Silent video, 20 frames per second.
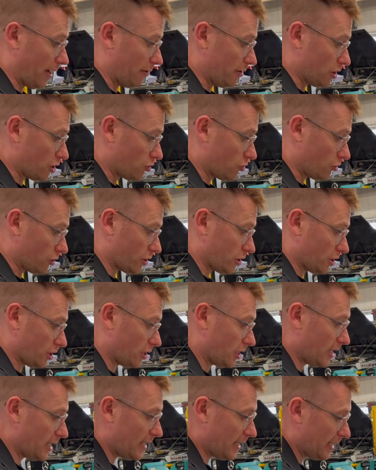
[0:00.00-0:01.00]
instruction
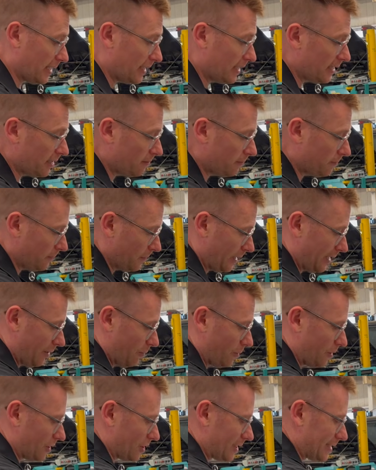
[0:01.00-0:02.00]
sheet here,
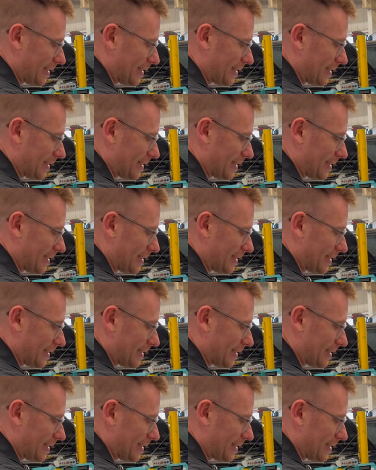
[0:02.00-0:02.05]
which is